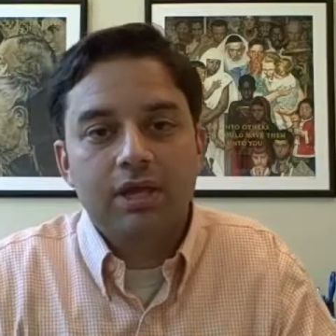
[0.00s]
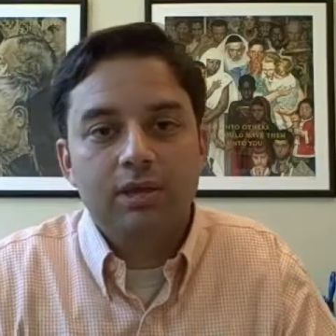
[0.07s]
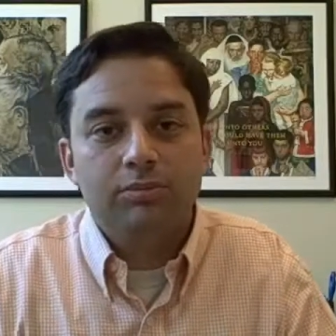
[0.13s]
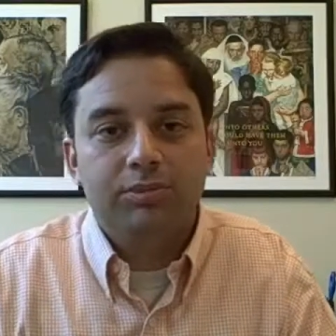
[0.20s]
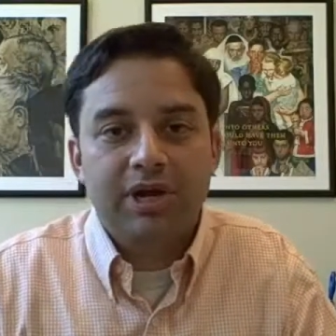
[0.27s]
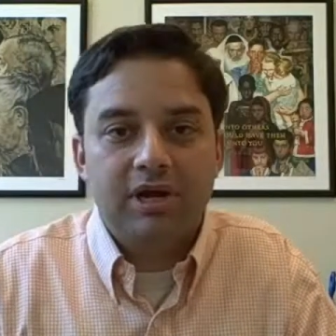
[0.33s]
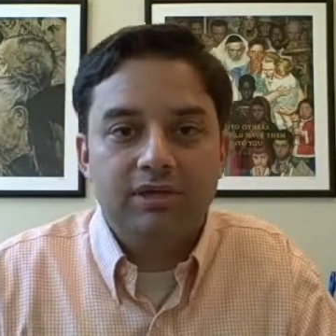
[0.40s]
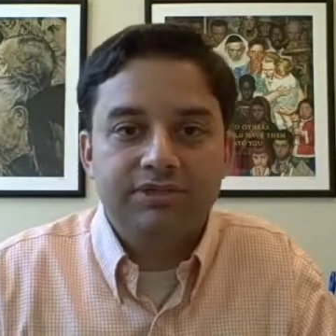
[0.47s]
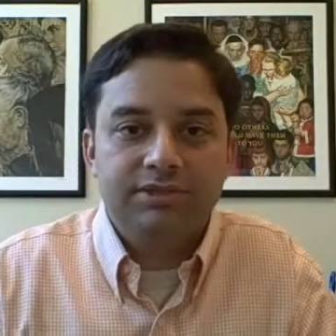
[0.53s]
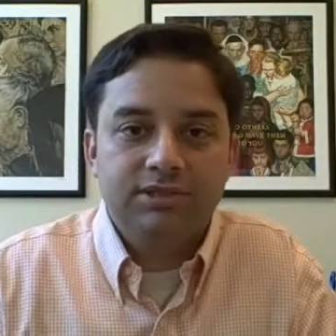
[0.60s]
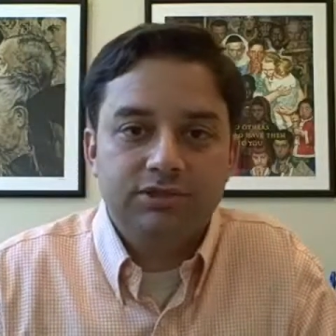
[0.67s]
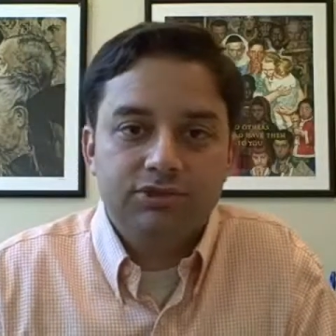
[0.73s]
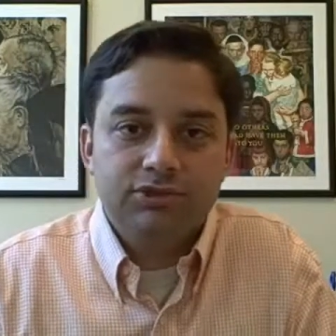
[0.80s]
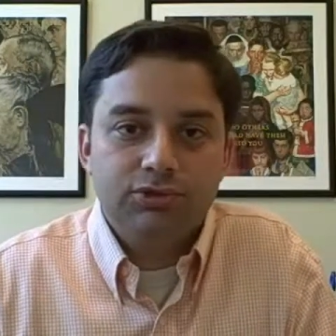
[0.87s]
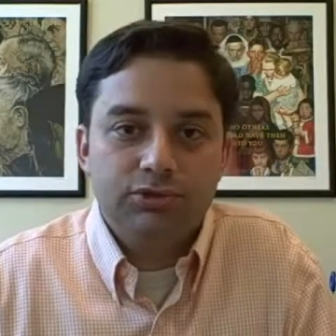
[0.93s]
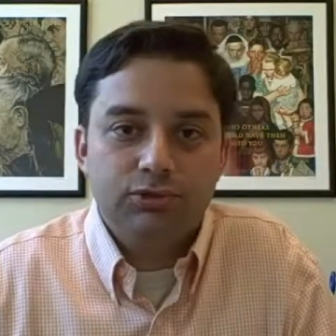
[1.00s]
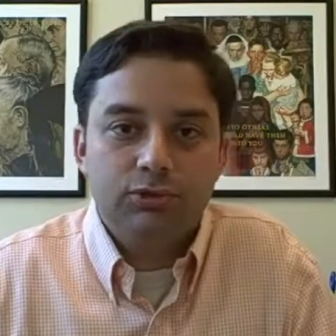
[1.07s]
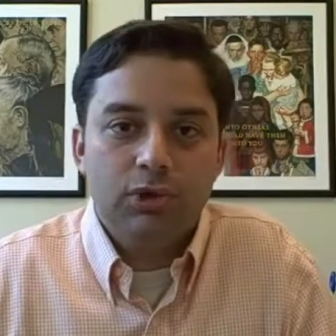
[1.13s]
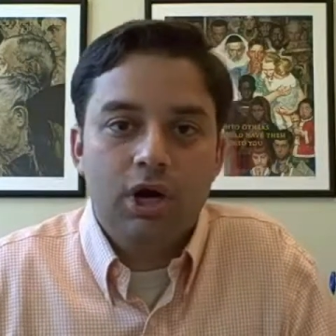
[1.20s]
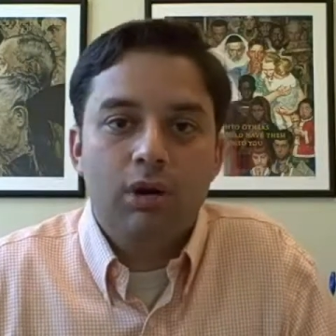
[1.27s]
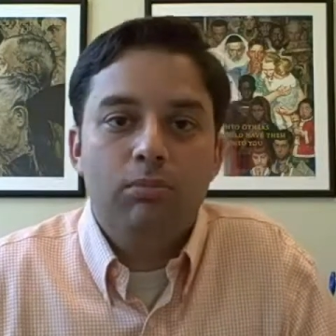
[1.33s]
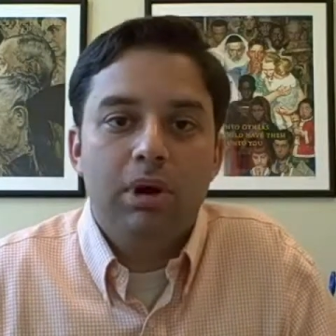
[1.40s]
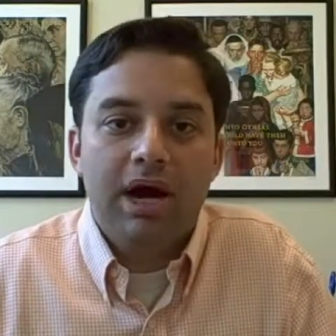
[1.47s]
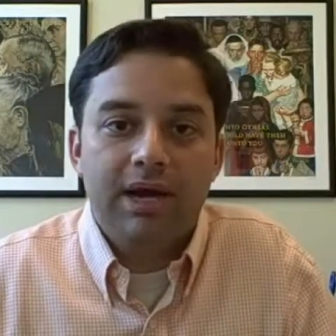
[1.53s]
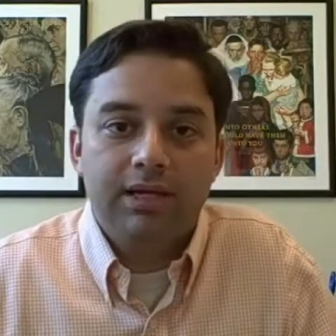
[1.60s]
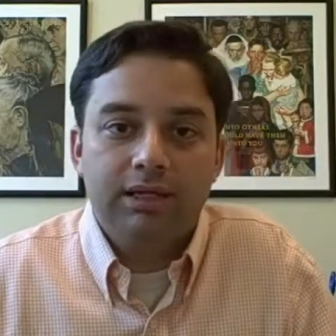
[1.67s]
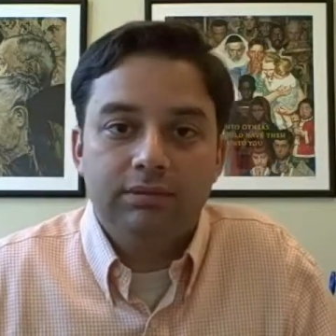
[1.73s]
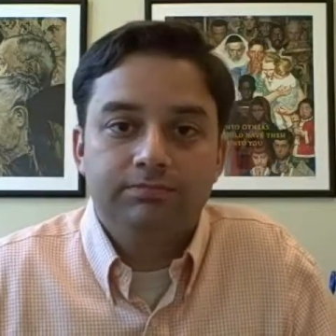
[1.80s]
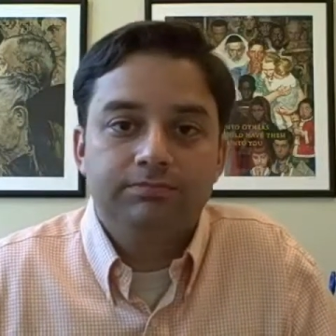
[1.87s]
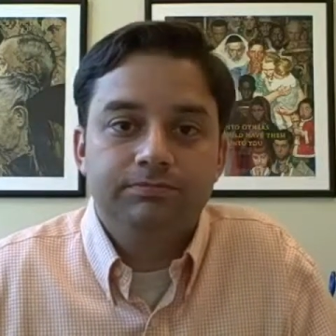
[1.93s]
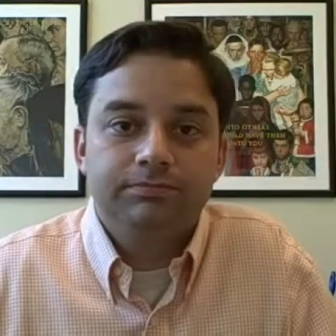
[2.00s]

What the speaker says: compares it to a body.